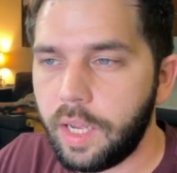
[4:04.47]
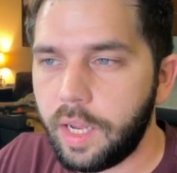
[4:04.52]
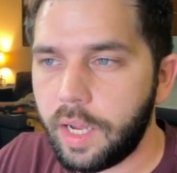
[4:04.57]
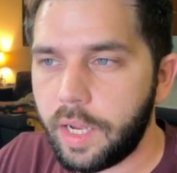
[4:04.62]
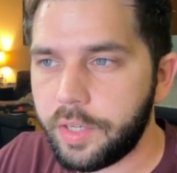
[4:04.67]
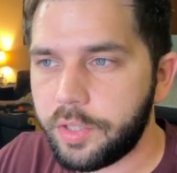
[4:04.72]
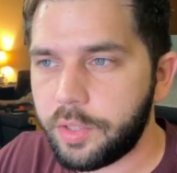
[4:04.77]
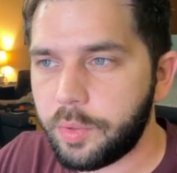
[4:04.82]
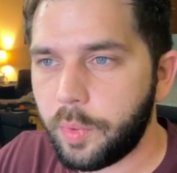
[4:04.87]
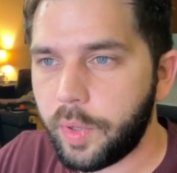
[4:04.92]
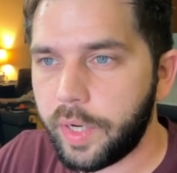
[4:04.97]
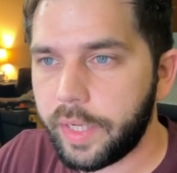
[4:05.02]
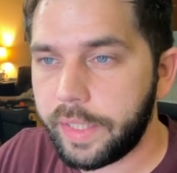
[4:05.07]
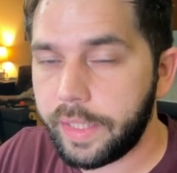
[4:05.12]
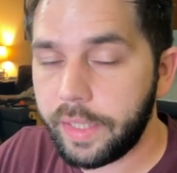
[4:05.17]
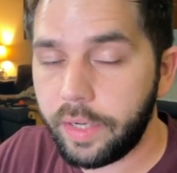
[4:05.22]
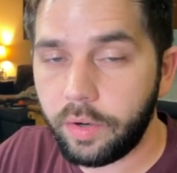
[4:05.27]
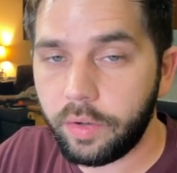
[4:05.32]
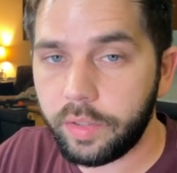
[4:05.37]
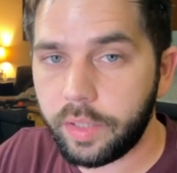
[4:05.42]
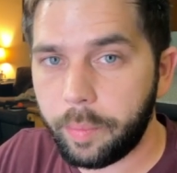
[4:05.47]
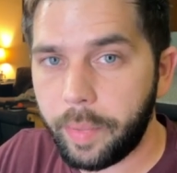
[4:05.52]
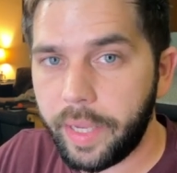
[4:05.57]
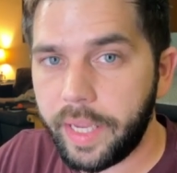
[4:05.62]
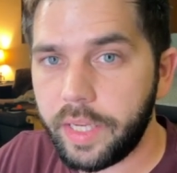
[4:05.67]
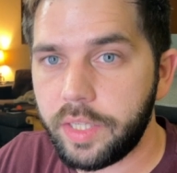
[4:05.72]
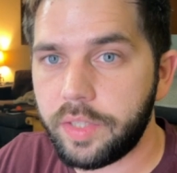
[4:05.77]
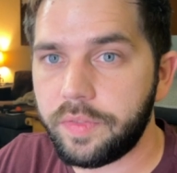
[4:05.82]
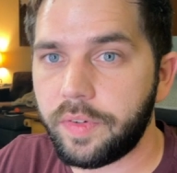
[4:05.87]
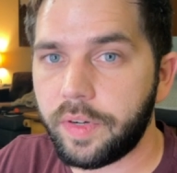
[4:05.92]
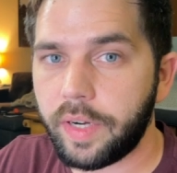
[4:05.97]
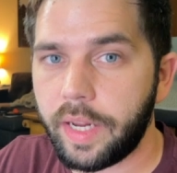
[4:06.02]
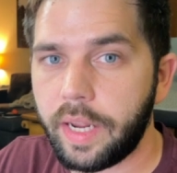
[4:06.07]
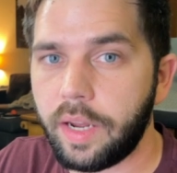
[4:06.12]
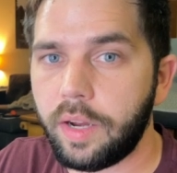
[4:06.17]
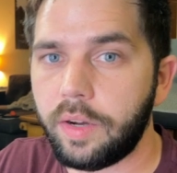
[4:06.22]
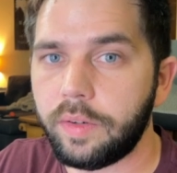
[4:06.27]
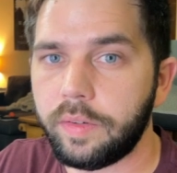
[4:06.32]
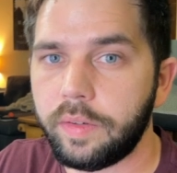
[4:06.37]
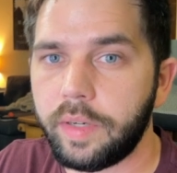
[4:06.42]
I just wanted to get it on the page for
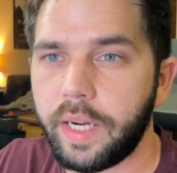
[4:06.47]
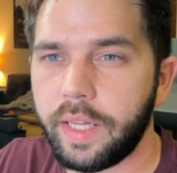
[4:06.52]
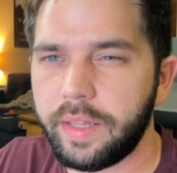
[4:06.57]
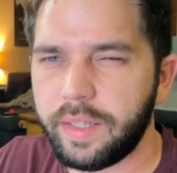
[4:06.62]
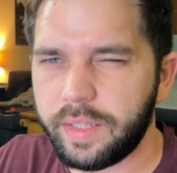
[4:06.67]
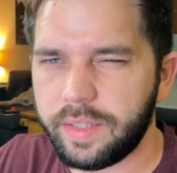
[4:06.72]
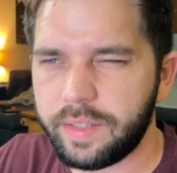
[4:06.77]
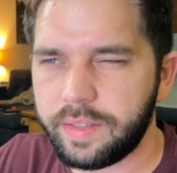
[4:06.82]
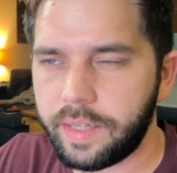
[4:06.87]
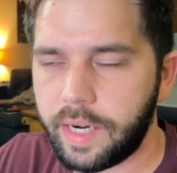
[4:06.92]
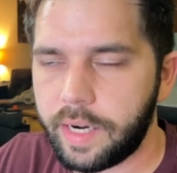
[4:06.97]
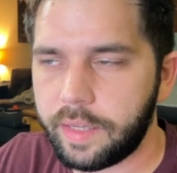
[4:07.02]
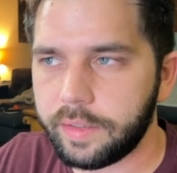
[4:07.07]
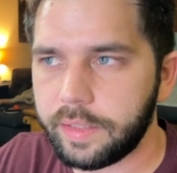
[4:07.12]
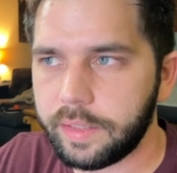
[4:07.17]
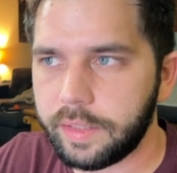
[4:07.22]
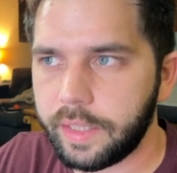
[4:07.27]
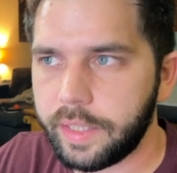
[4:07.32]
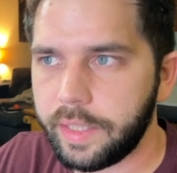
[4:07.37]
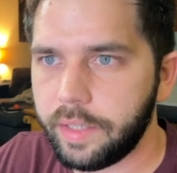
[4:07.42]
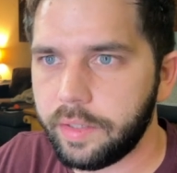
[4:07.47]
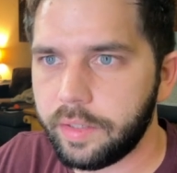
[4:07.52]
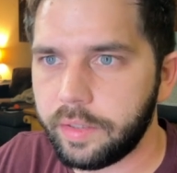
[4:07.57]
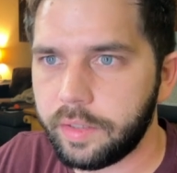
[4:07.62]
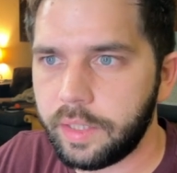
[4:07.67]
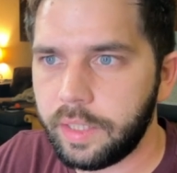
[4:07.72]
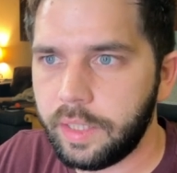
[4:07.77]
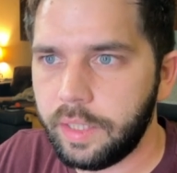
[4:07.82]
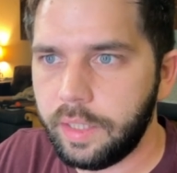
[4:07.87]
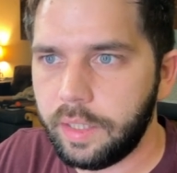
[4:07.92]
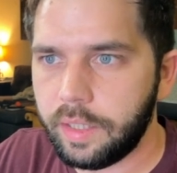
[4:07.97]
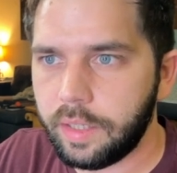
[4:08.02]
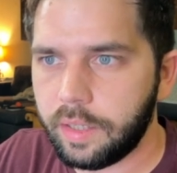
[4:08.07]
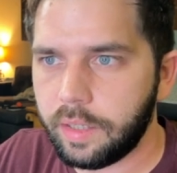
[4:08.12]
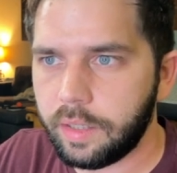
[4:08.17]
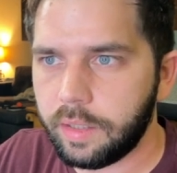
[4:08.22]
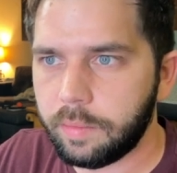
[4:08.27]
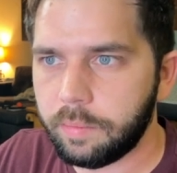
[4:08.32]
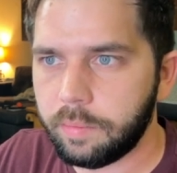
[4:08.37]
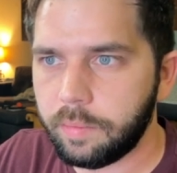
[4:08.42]
now and then style it later.
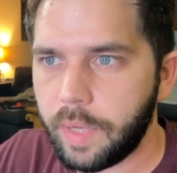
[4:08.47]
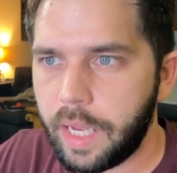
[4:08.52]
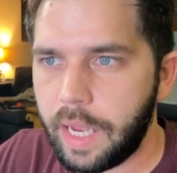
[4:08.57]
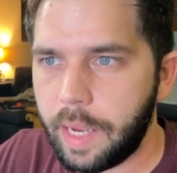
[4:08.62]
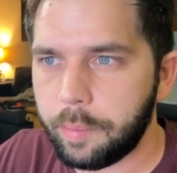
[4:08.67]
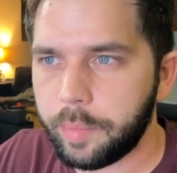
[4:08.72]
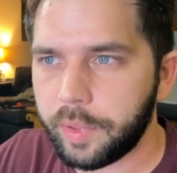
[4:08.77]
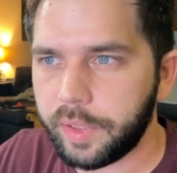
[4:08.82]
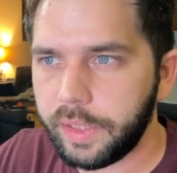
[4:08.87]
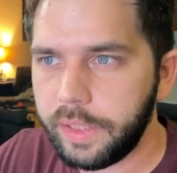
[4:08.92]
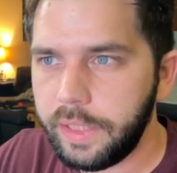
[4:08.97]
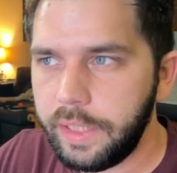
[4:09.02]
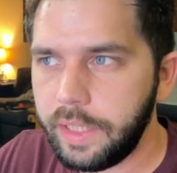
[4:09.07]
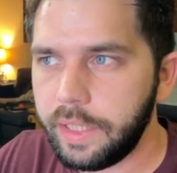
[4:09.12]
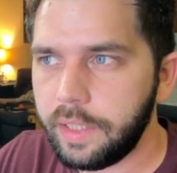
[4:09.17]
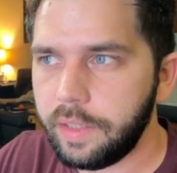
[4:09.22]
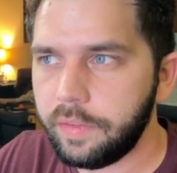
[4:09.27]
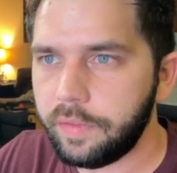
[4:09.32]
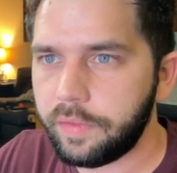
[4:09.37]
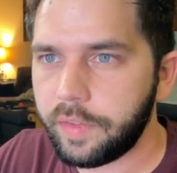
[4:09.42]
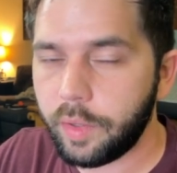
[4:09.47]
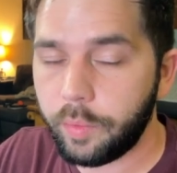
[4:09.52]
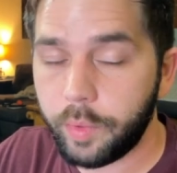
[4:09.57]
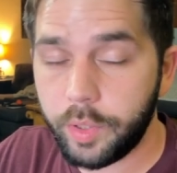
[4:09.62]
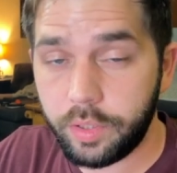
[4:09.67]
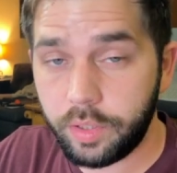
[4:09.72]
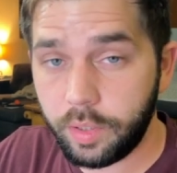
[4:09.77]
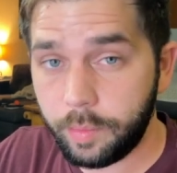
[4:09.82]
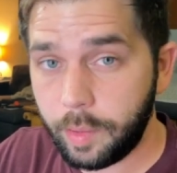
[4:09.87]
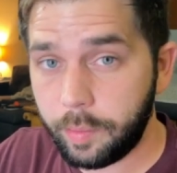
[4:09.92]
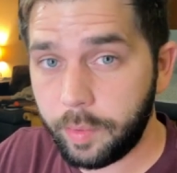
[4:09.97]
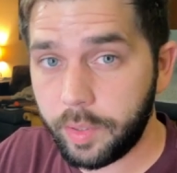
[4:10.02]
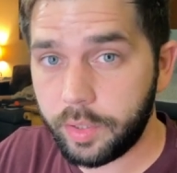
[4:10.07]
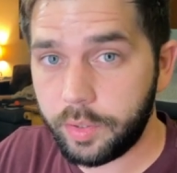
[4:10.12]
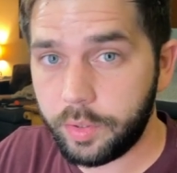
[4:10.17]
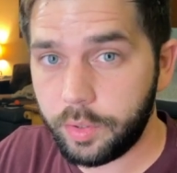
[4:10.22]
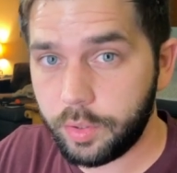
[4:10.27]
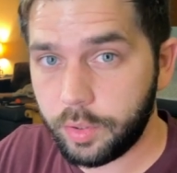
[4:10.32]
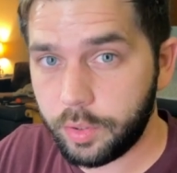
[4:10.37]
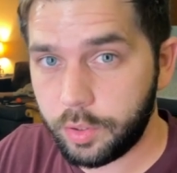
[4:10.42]
I believe that we should be able to
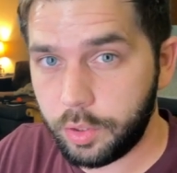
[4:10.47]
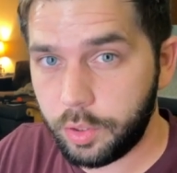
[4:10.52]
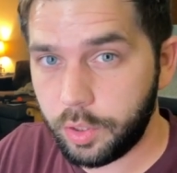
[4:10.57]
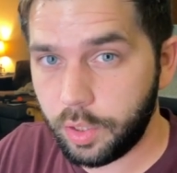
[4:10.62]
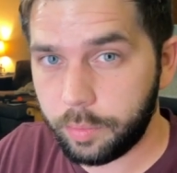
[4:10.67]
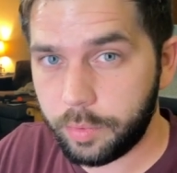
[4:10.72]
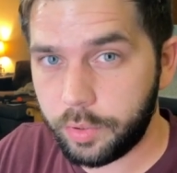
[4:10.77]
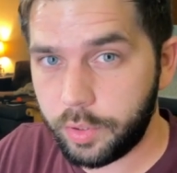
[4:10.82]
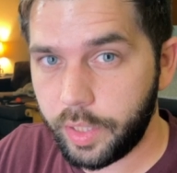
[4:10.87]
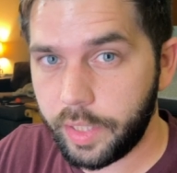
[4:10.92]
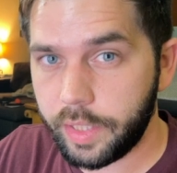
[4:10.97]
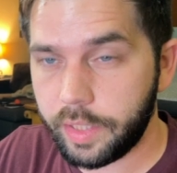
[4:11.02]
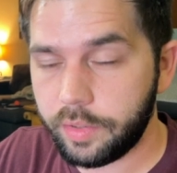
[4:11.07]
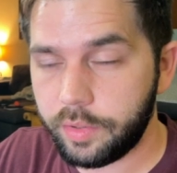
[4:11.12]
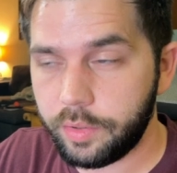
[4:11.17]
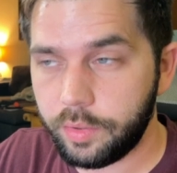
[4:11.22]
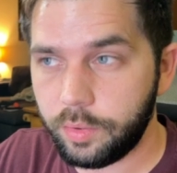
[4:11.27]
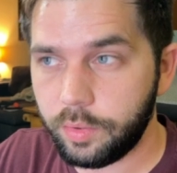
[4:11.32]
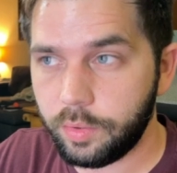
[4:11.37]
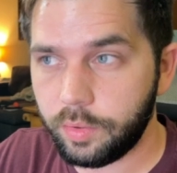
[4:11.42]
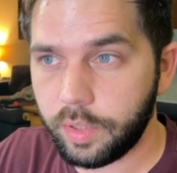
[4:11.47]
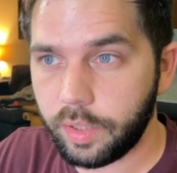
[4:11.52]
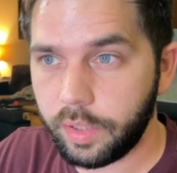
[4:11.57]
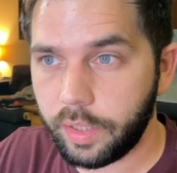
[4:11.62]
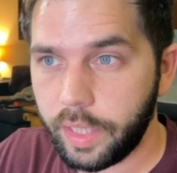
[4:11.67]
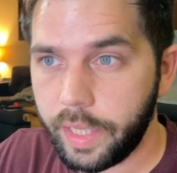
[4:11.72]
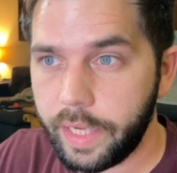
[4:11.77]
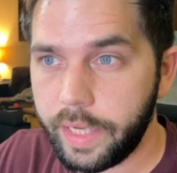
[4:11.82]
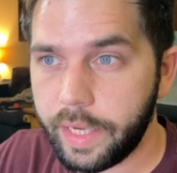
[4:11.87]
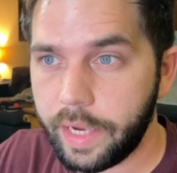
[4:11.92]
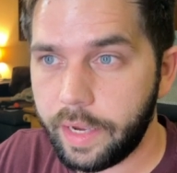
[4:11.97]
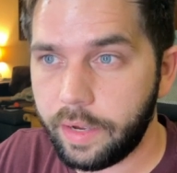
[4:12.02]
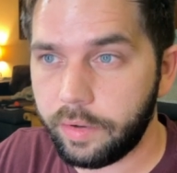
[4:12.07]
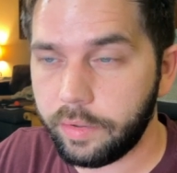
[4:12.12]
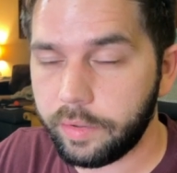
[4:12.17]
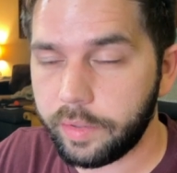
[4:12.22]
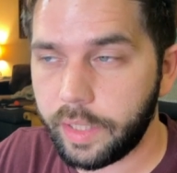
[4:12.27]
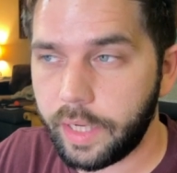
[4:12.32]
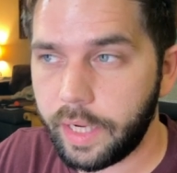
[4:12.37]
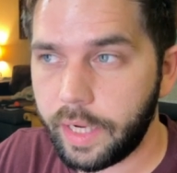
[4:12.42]
just jump straight into the
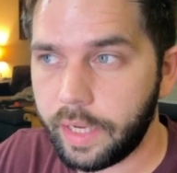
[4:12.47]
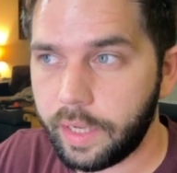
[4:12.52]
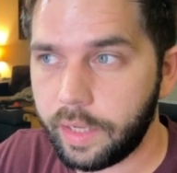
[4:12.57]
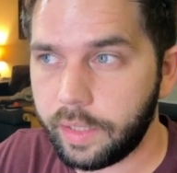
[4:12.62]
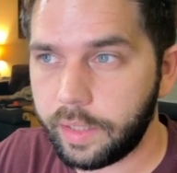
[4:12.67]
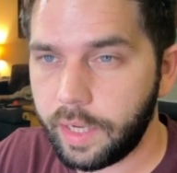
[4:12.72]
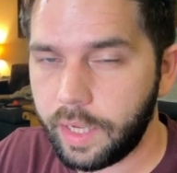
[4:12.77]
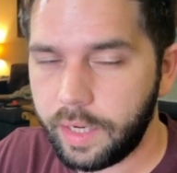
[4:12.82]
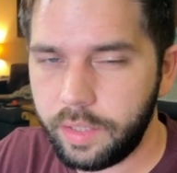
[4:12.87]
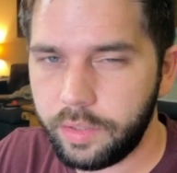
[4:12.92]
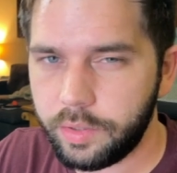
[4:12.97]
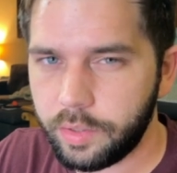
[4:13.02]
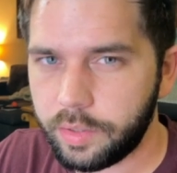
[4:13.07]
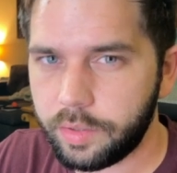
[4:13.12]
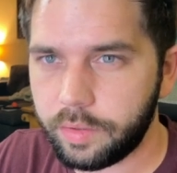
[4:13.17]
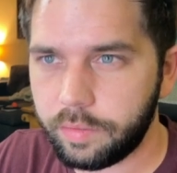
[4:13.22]
layout and kind of just